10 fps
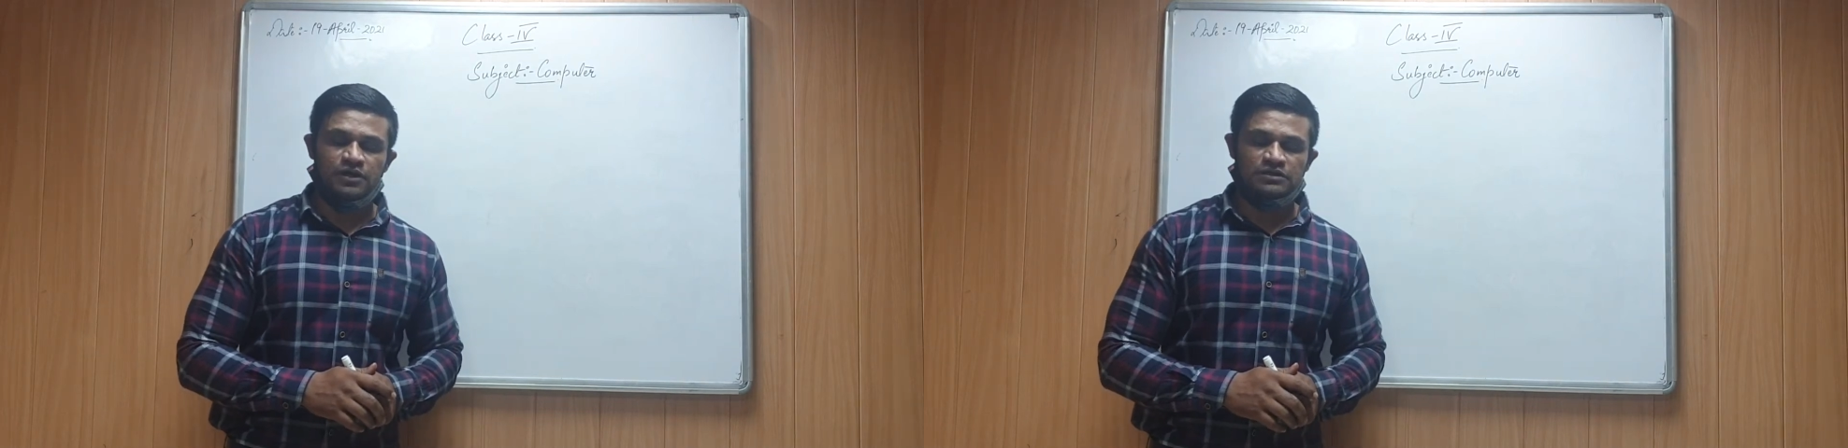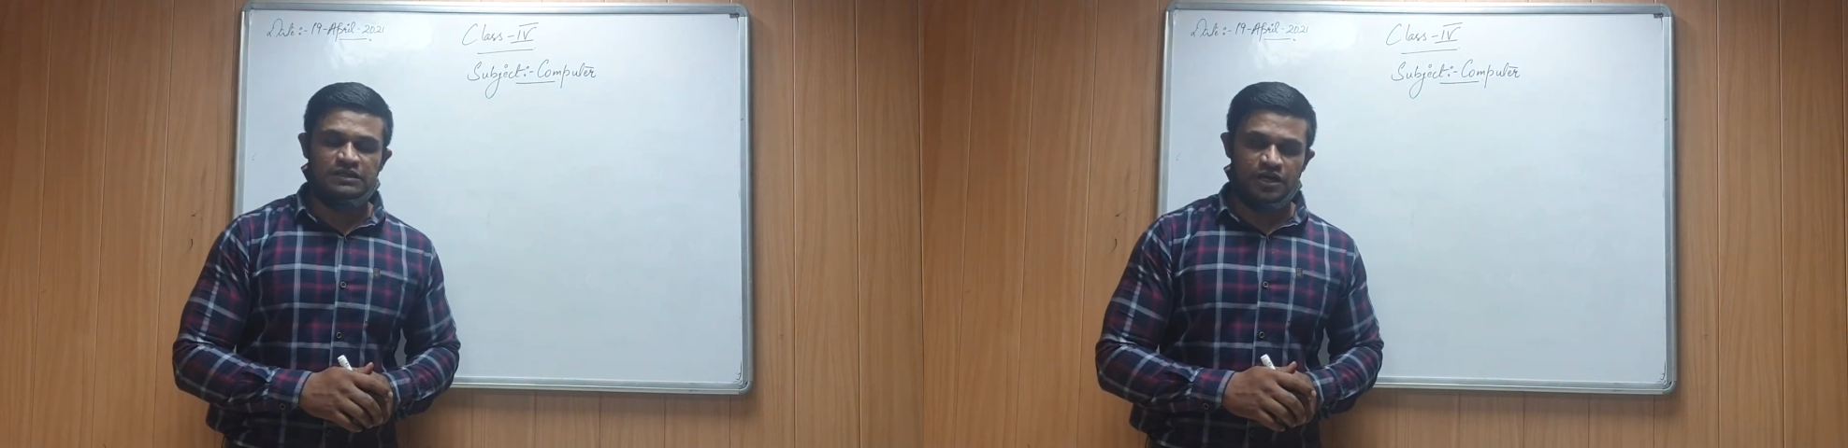
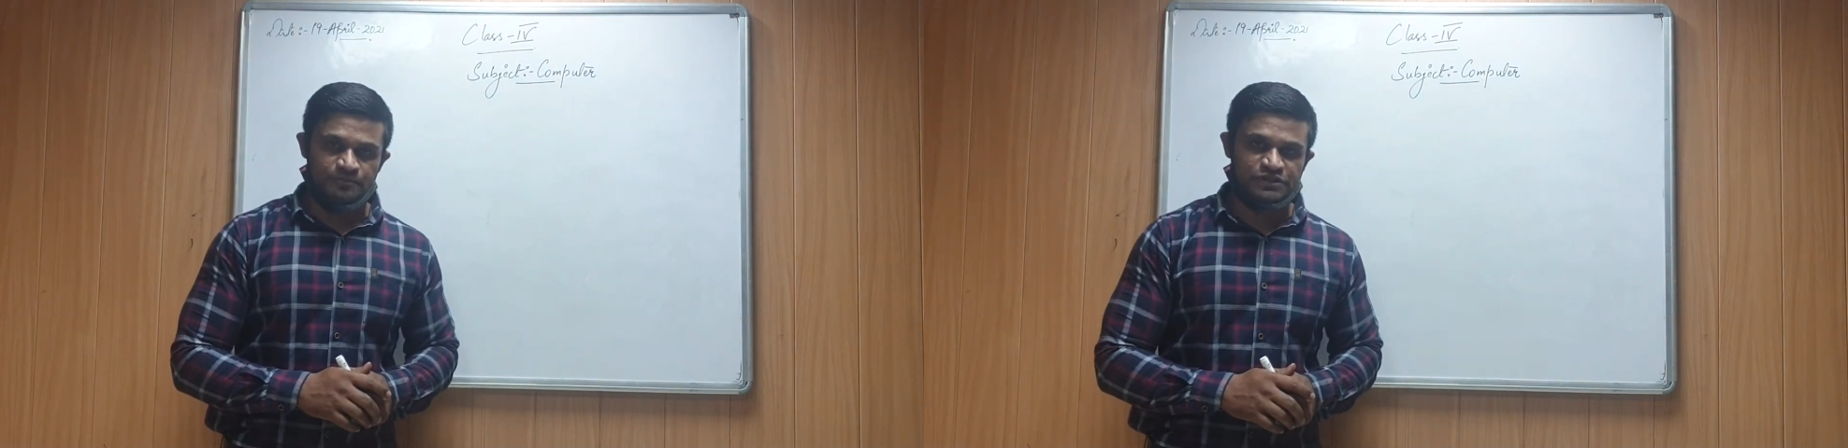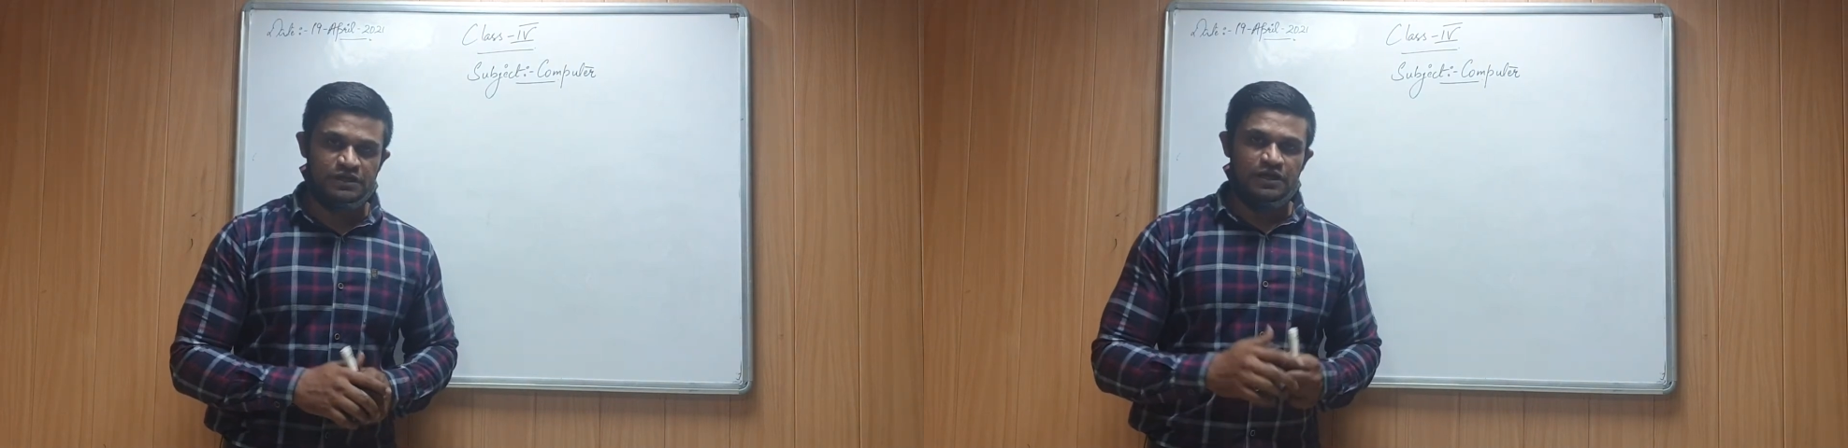
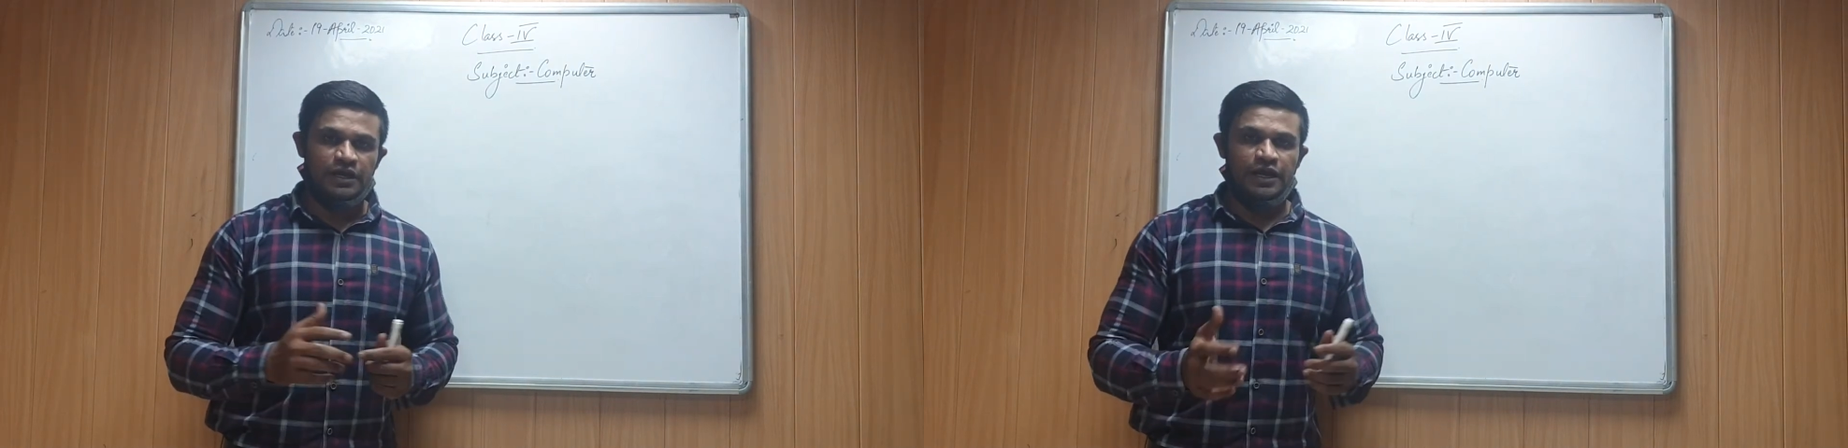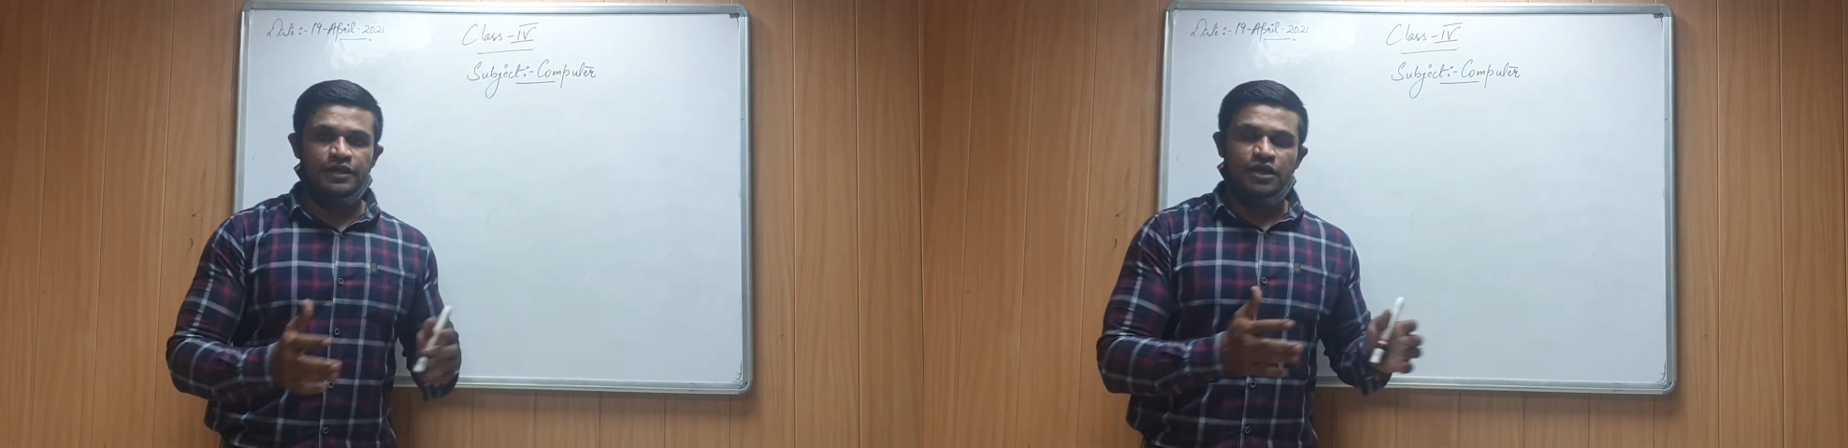scripts
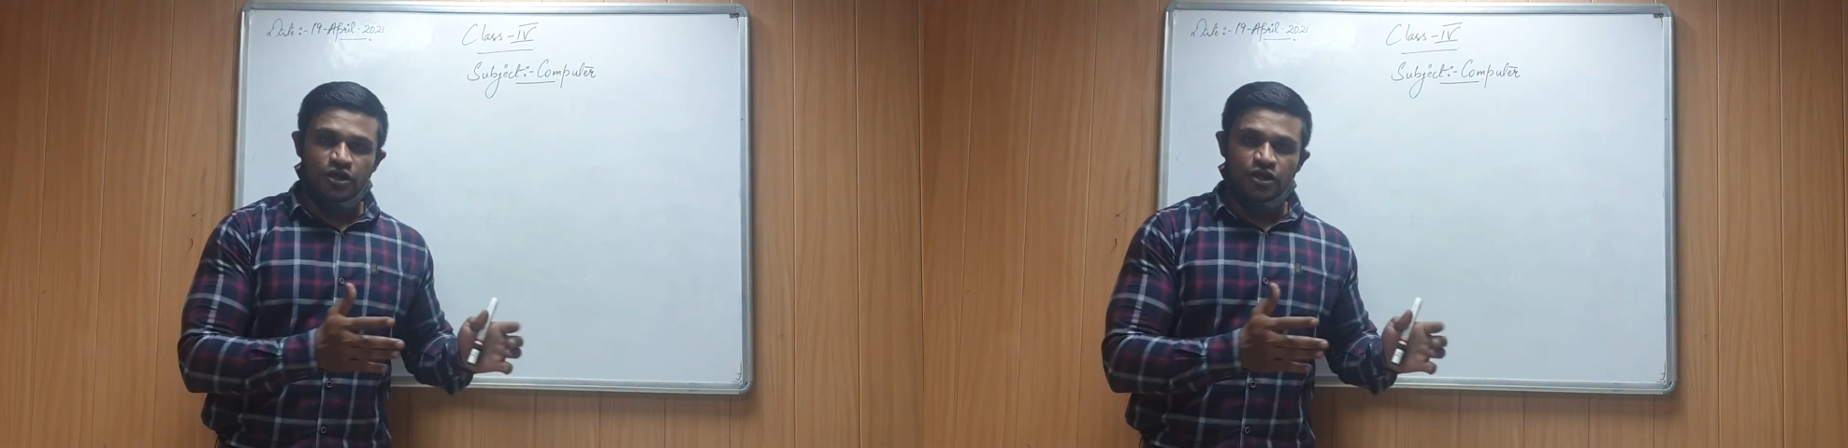in